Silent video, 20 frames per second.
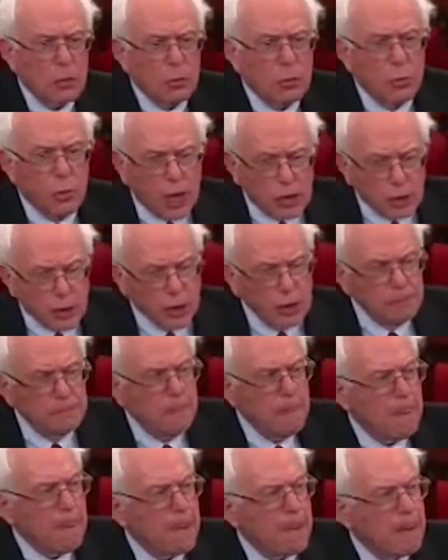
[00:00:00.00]
Russia,
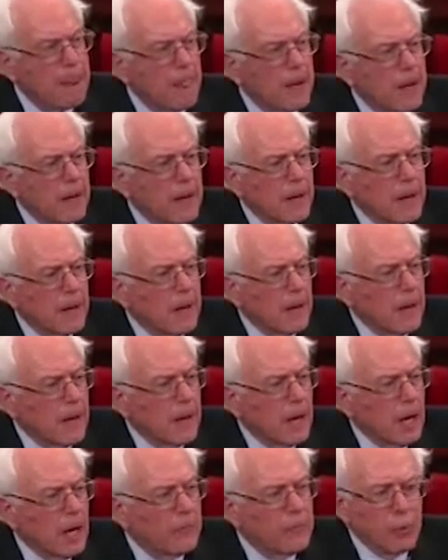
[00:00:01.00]

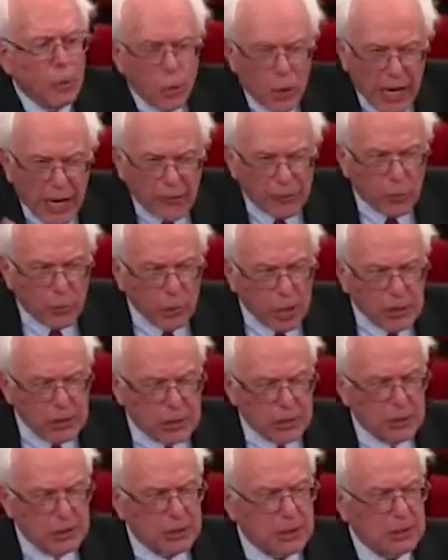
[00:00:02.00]
for whatever
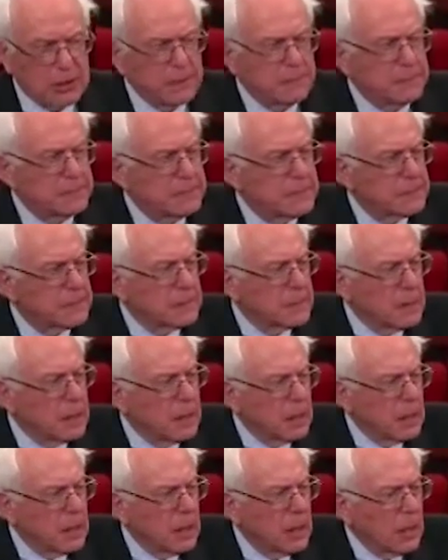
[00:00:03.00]
reasons,
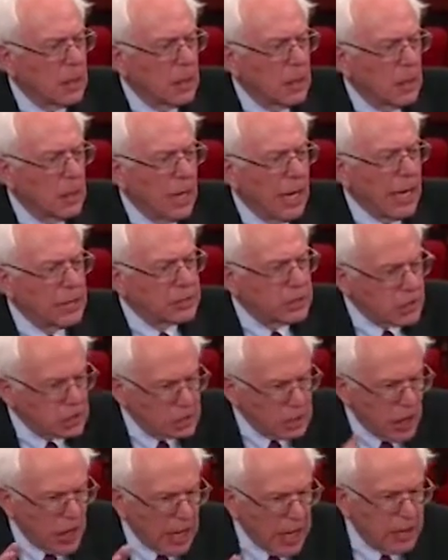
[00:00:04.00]
has
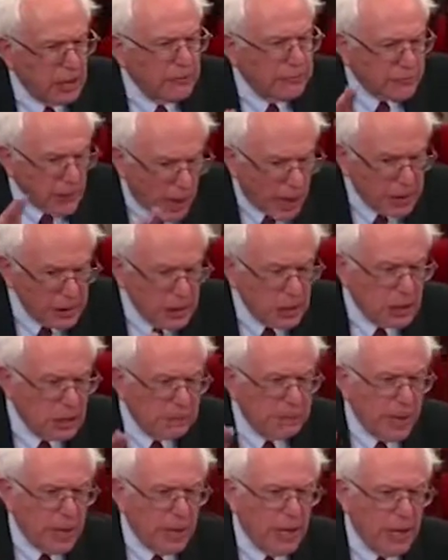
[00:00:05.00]
decided finally
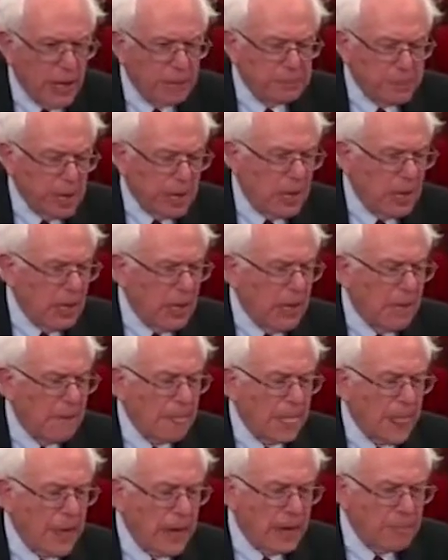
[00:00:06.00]
to play
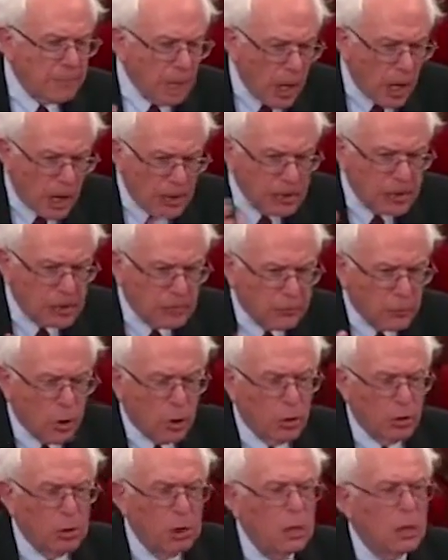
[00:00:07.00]
a positive
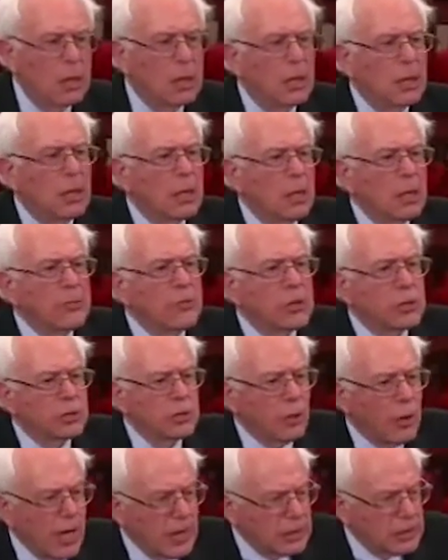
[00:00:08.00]
role in this
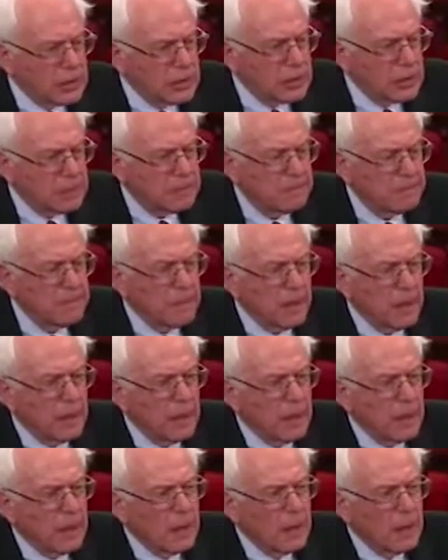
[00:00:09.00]
crisis,
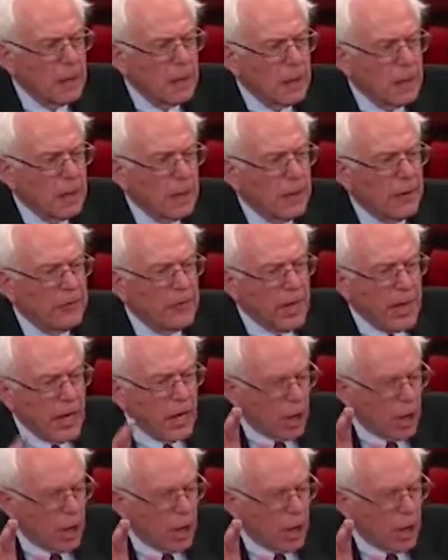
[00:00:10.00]
and they